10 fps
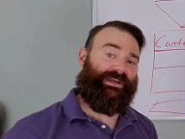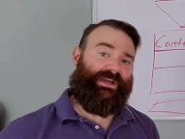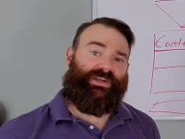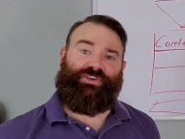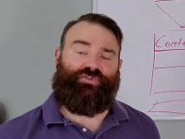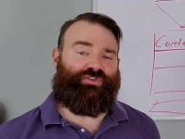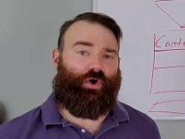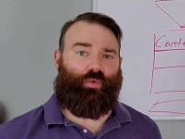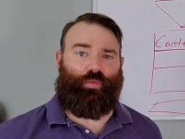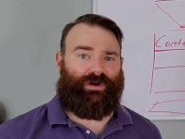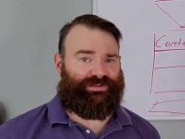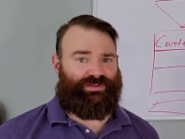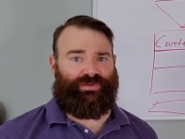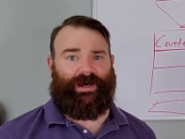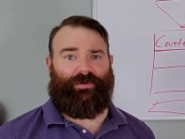you don't want
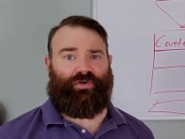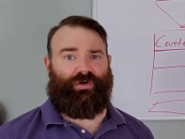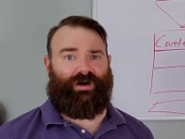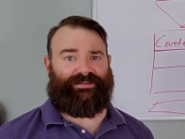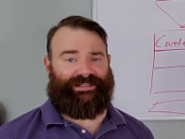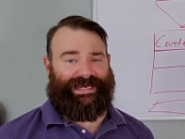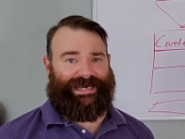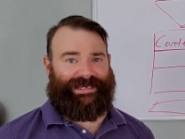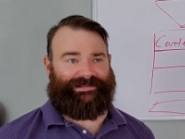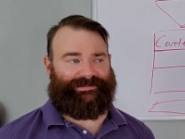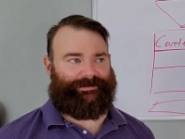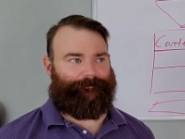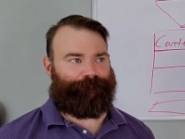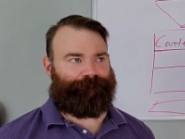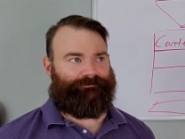to come across as
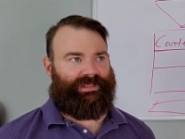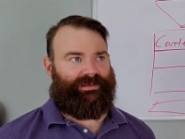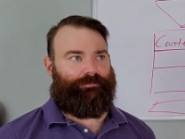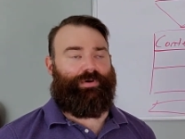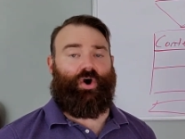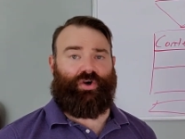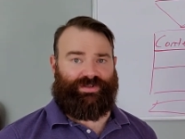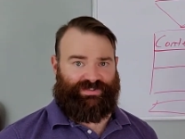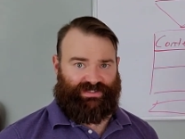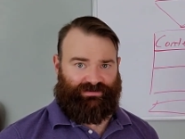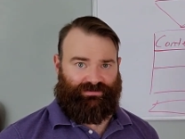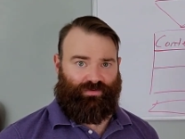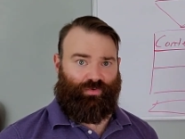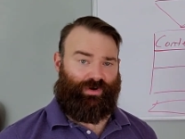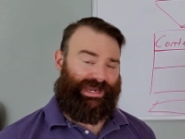partisan
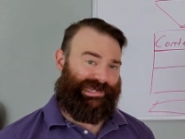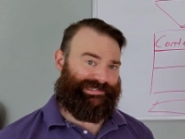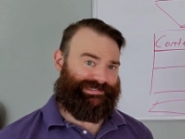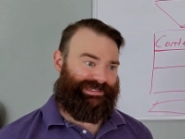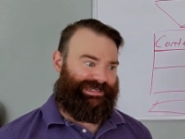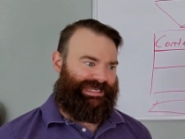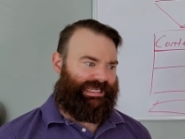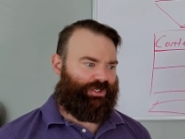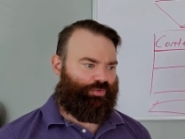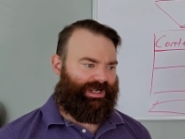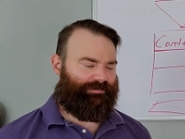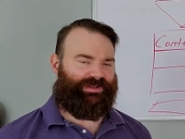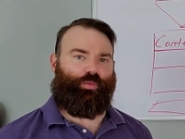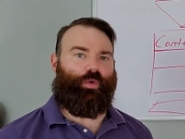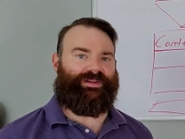or as incredibly
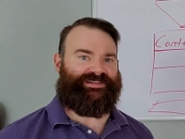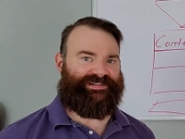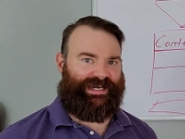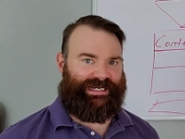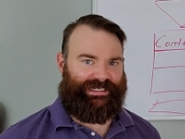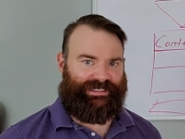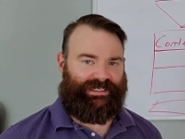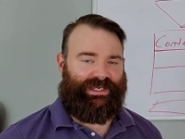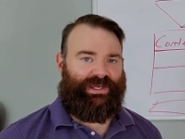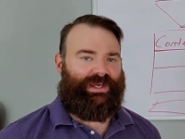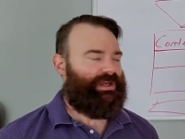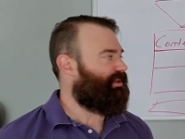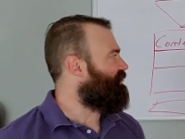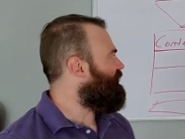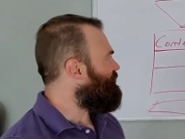one-sided. This